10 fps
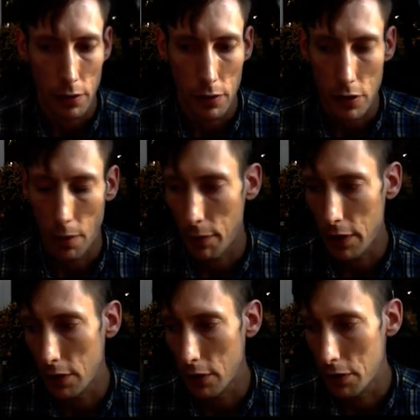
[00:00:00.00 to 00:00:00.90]

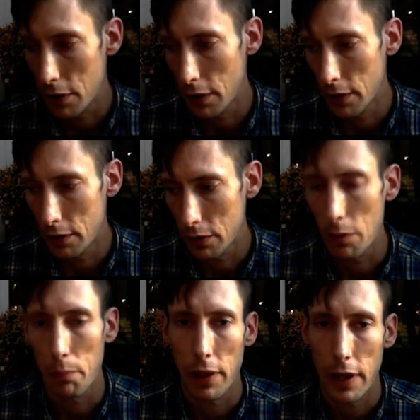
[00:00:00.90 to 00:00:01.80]
something that you can
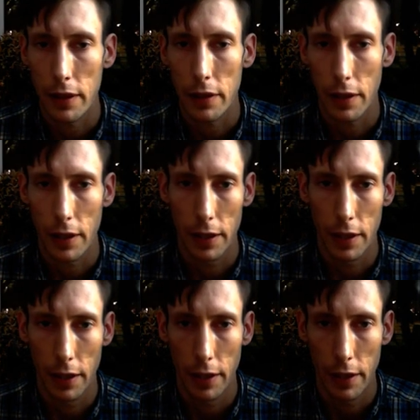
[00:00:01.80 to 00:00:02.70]
complete
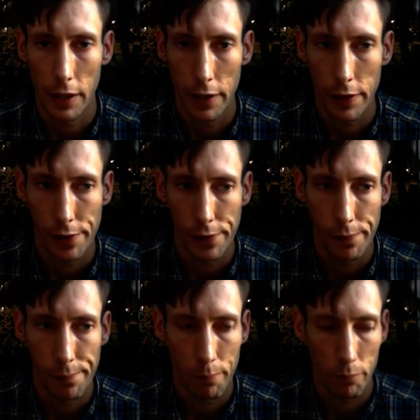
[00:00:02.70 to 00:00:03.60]

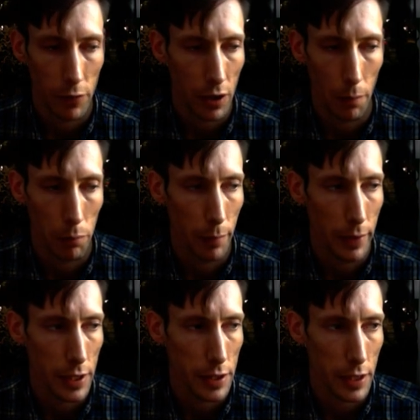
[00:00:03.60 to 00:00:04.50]
in a couple of
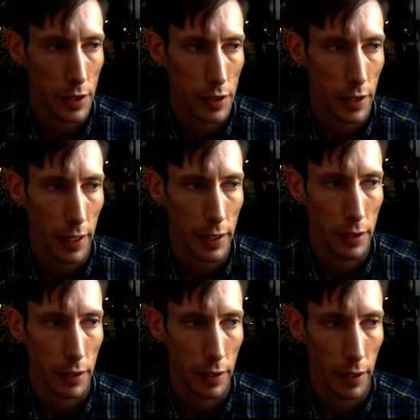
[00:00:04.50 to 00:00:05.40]
minutes each
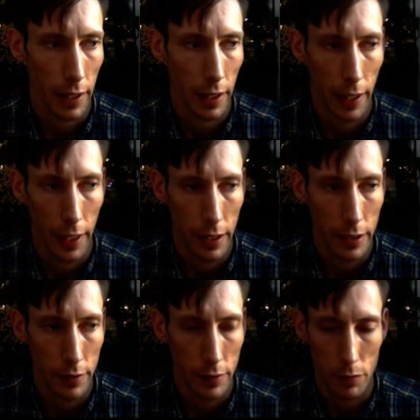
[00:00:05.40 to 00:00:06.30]
day,
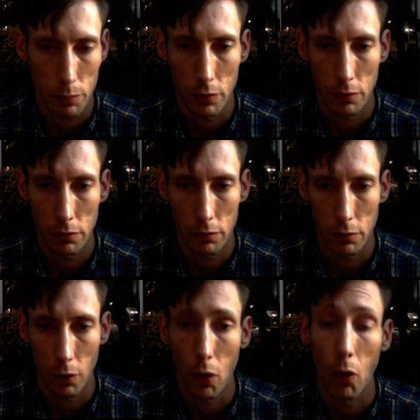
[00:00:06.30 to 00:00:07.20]

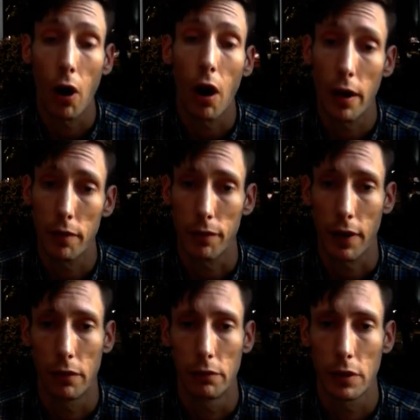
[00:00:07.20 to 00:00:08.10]
or I have
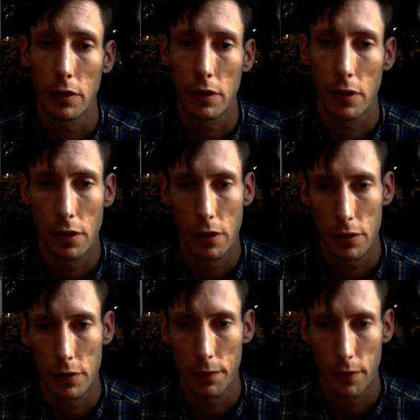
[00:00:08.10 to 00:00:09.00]
found
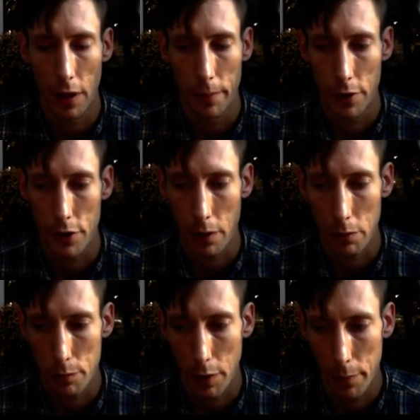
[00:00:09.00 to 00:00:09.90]
has very much
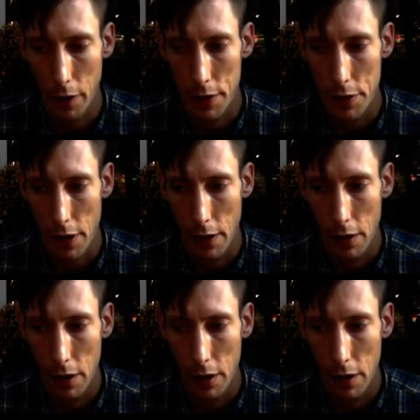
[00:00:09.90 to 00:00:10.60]
helped my mindset.